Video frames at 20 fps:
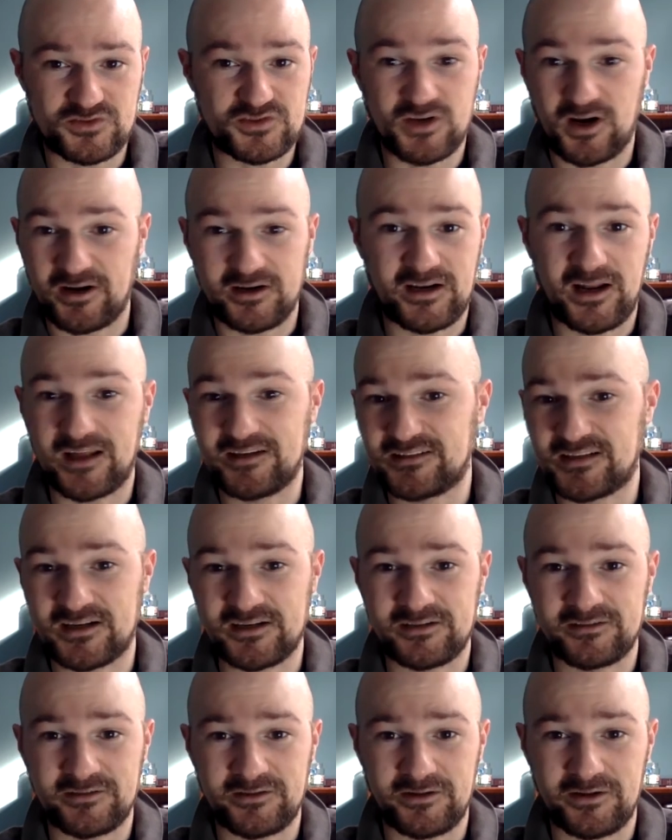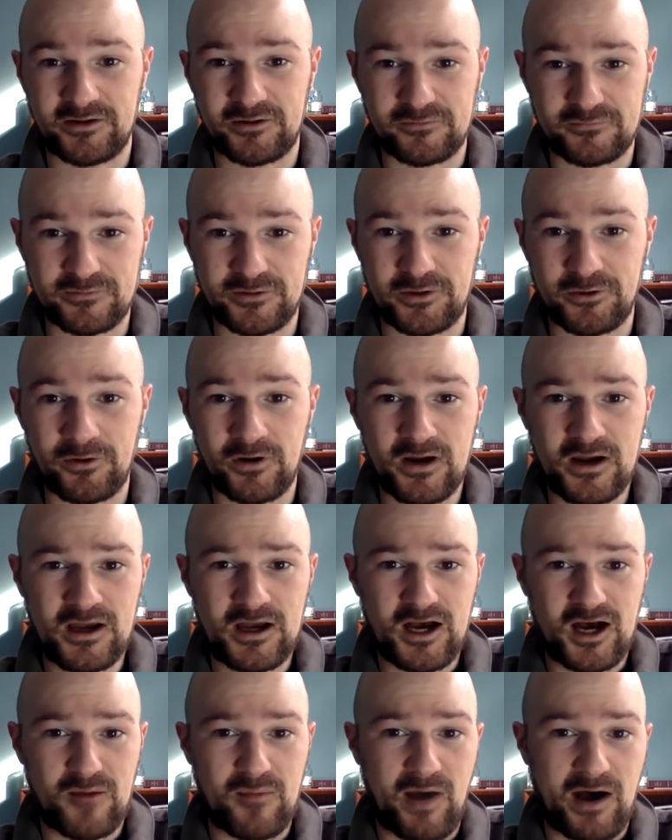John and I did an interview
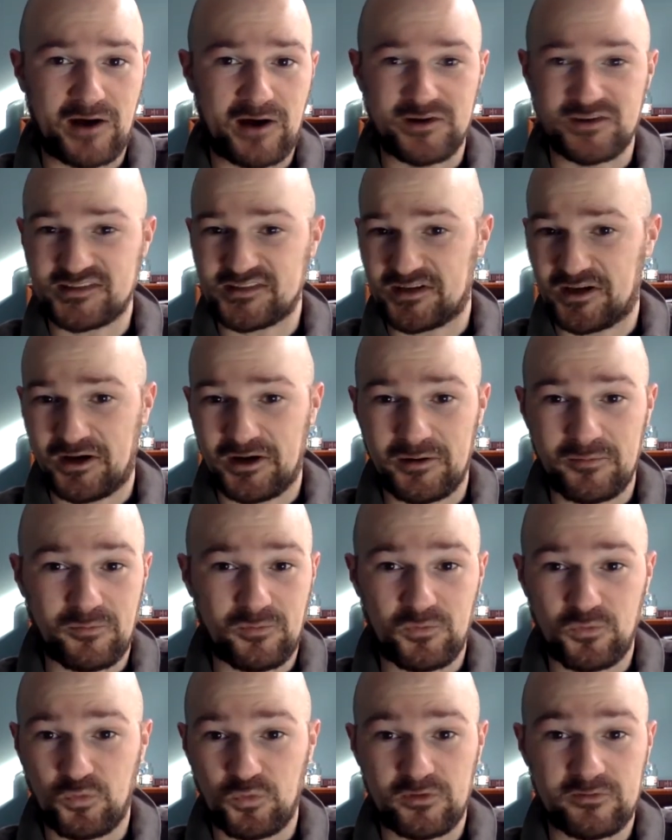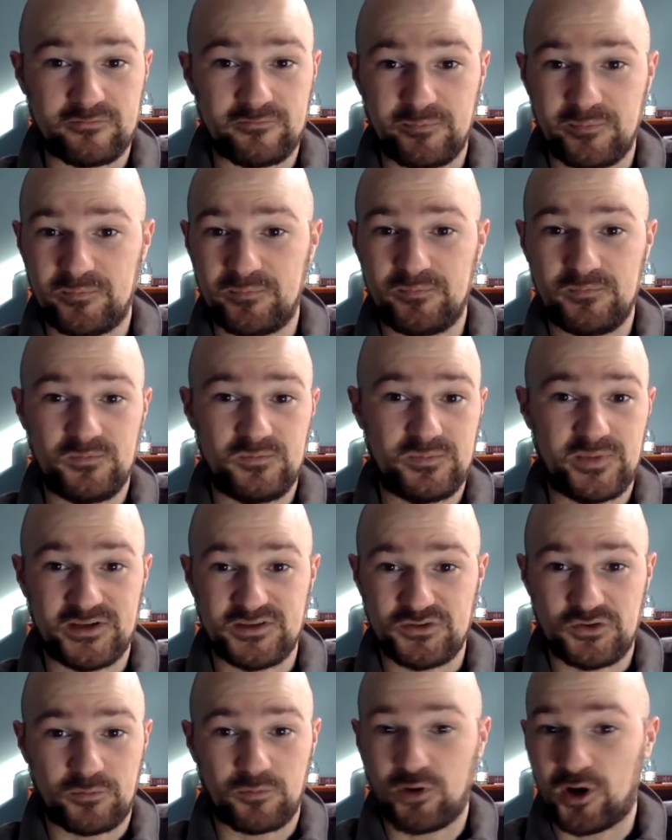about we've been
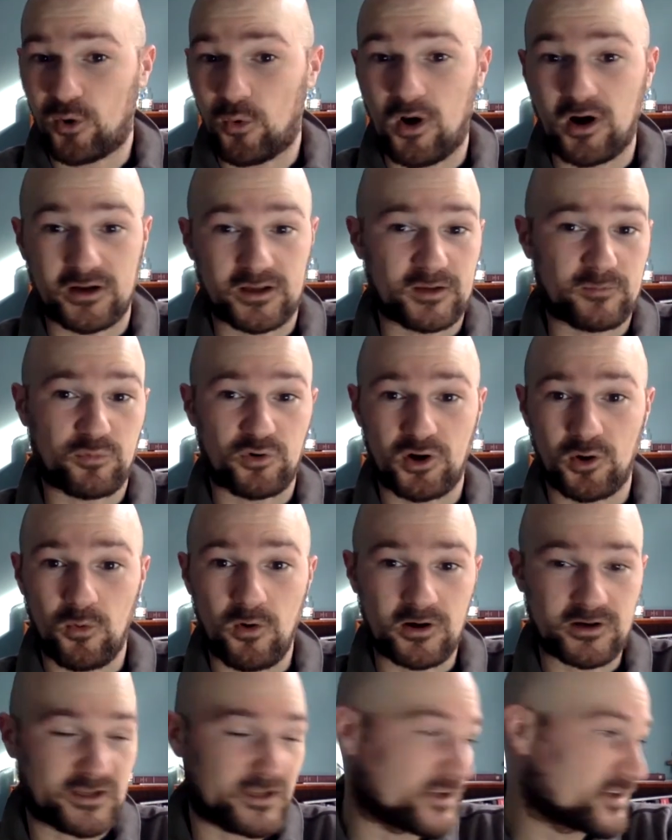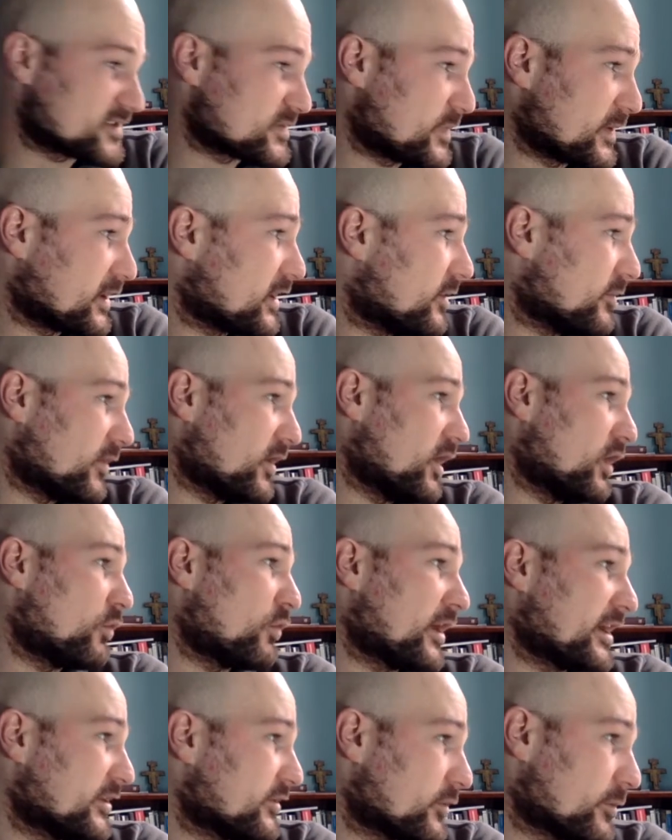doing prayer walking. Prayer walking has become a
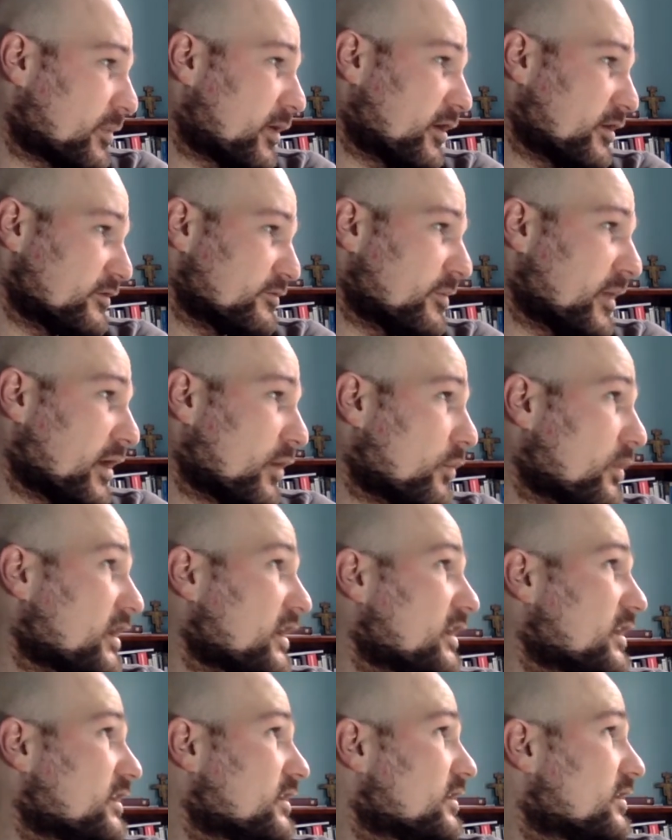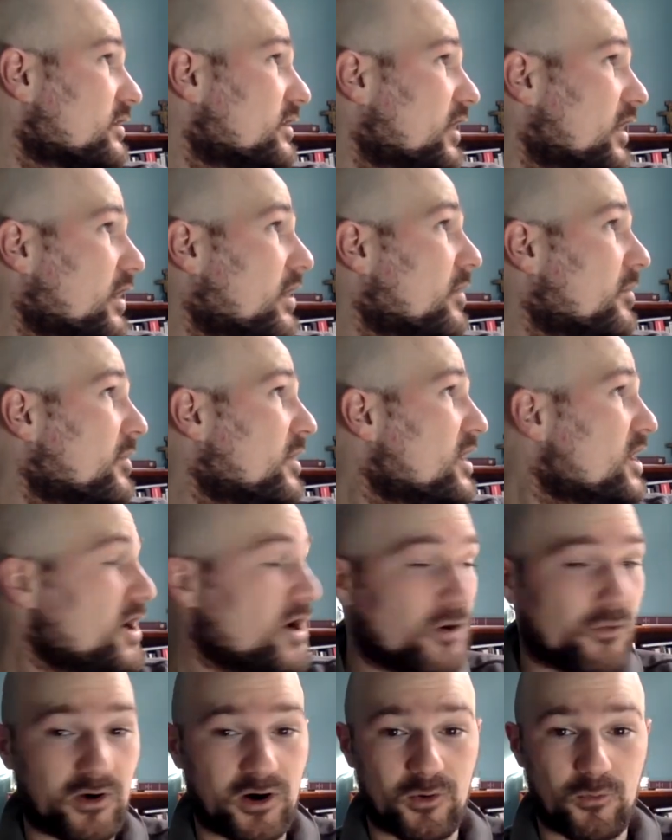regular part of my week,
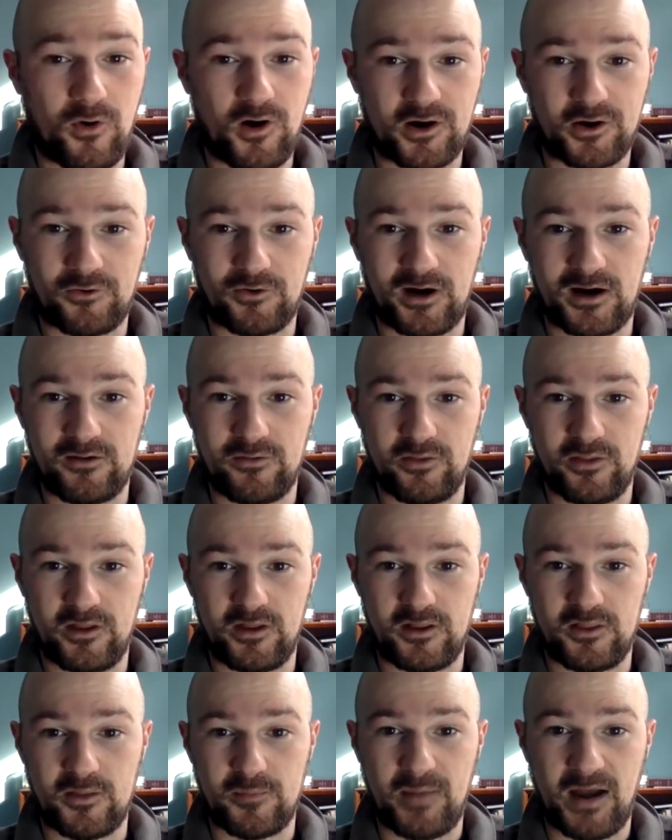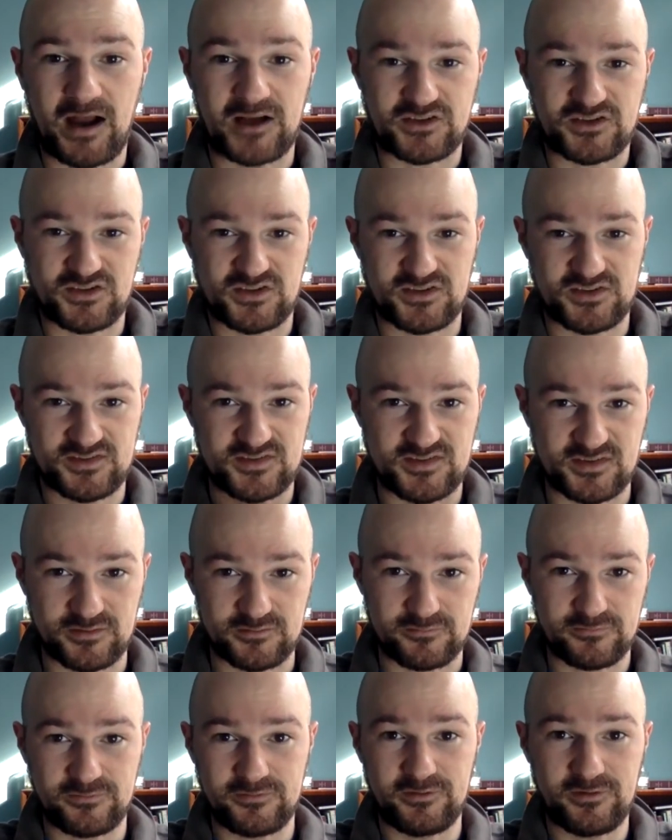where I walk around the
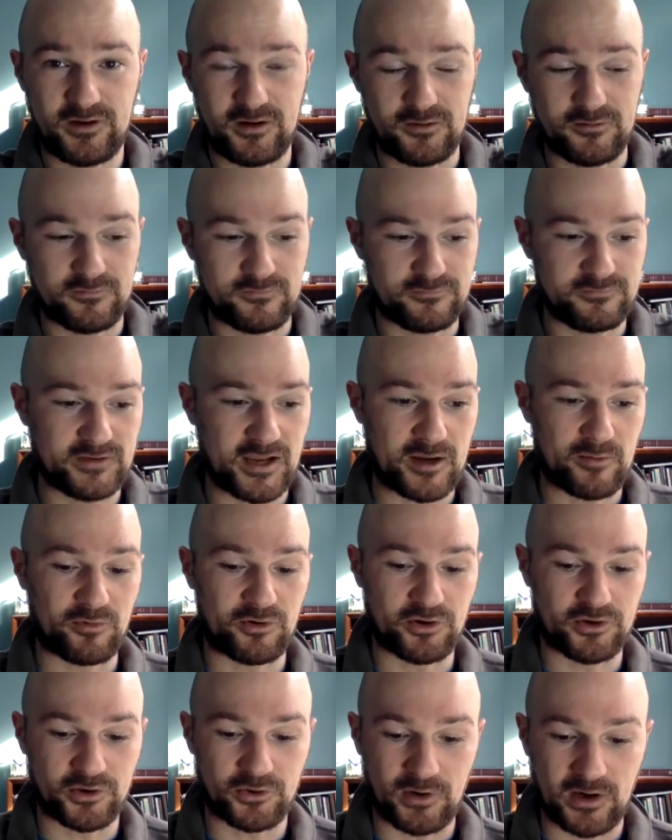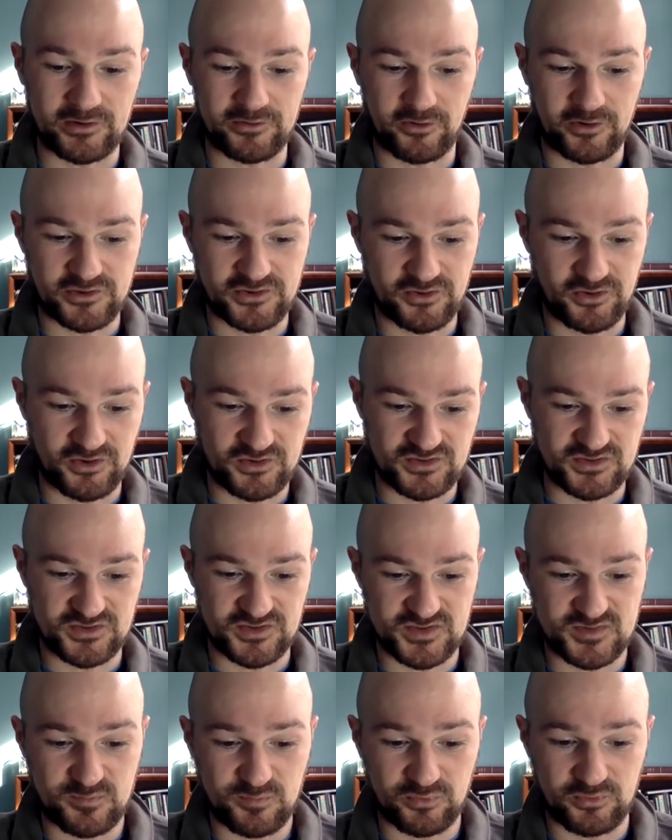patches of neighborhood around our church and
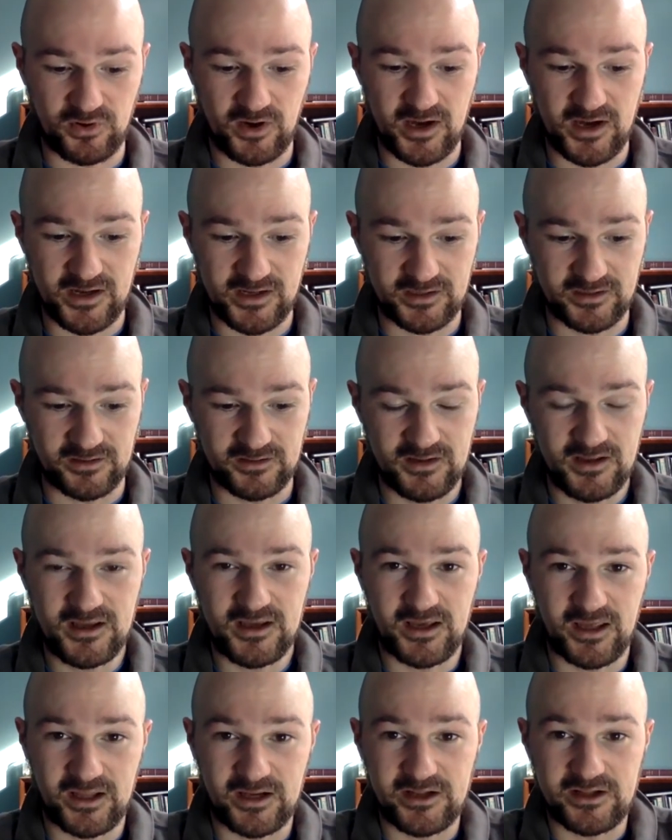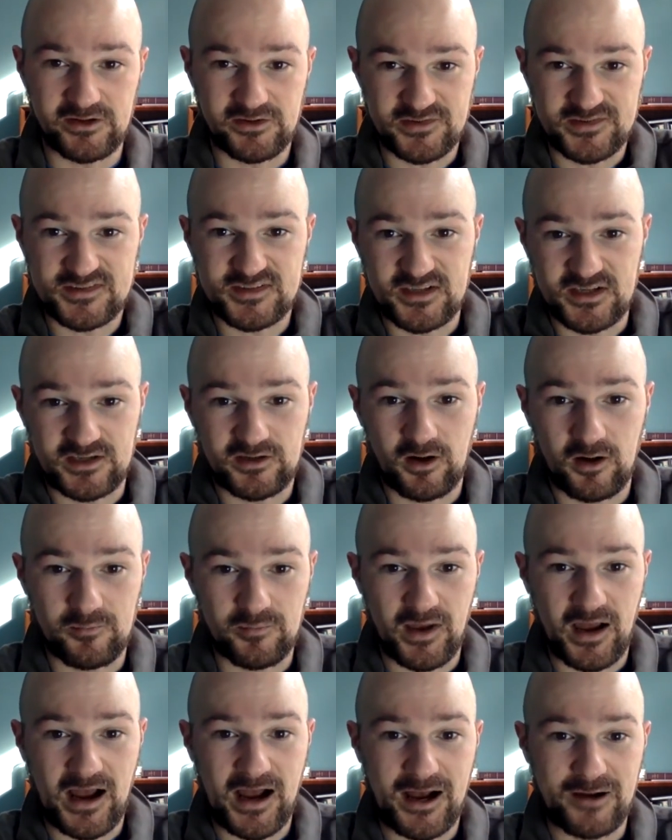just pray and intercede on
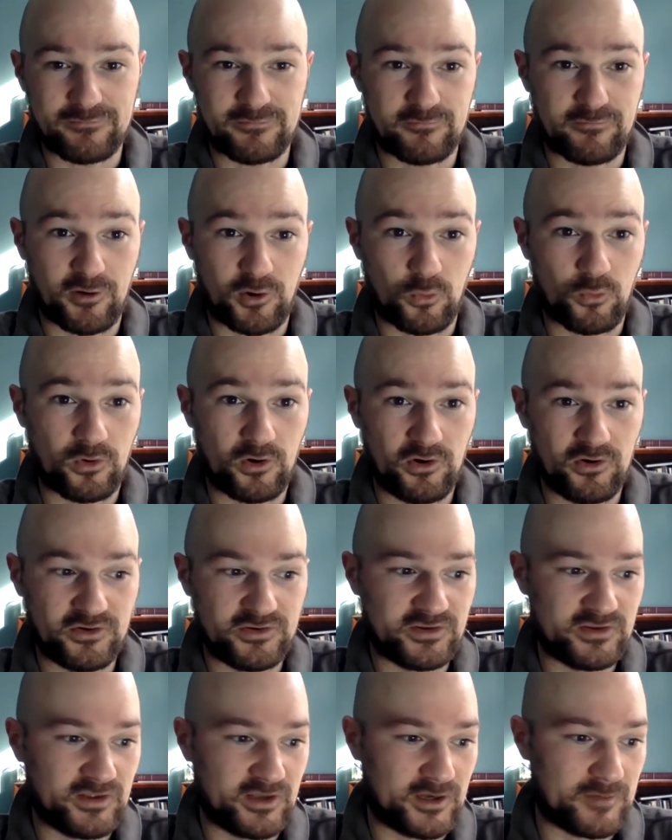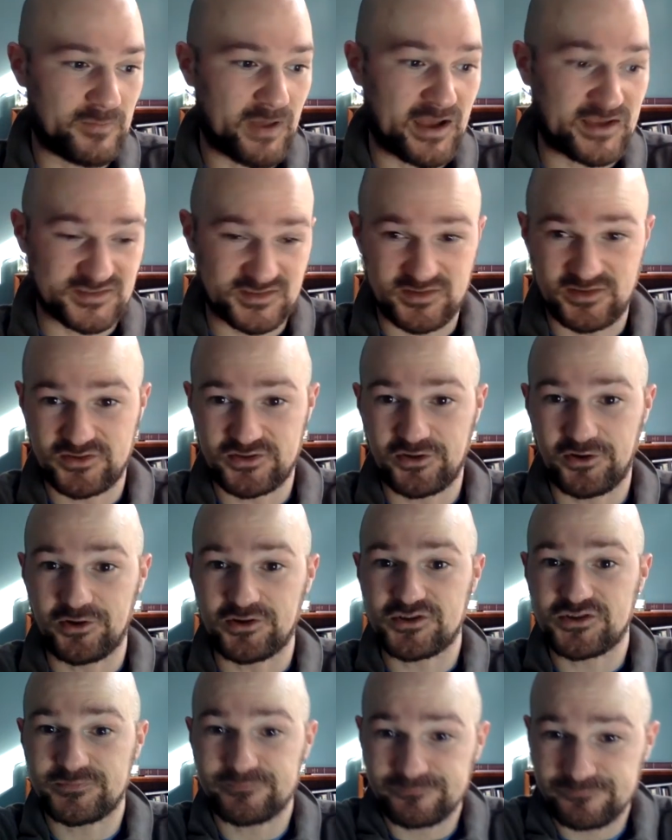behalf of our world as the
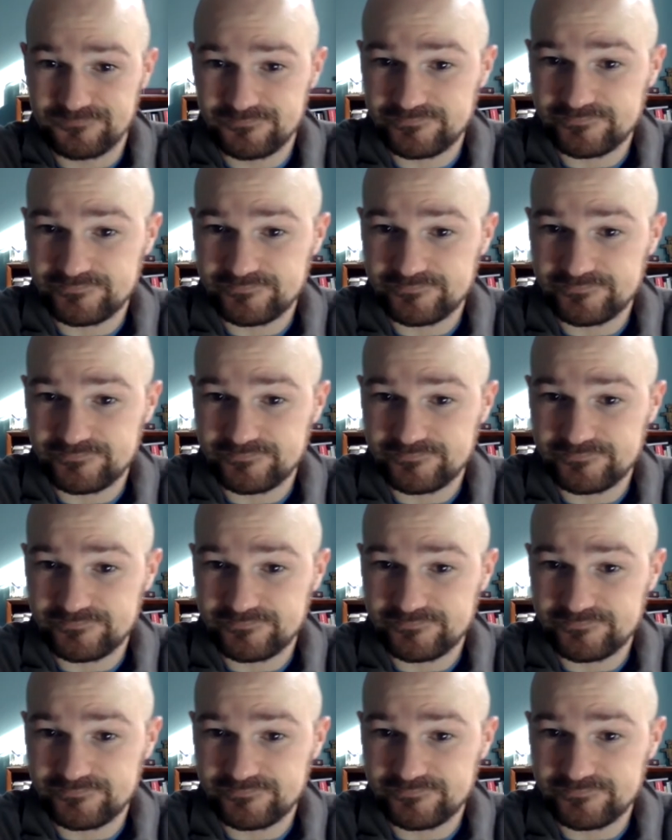church.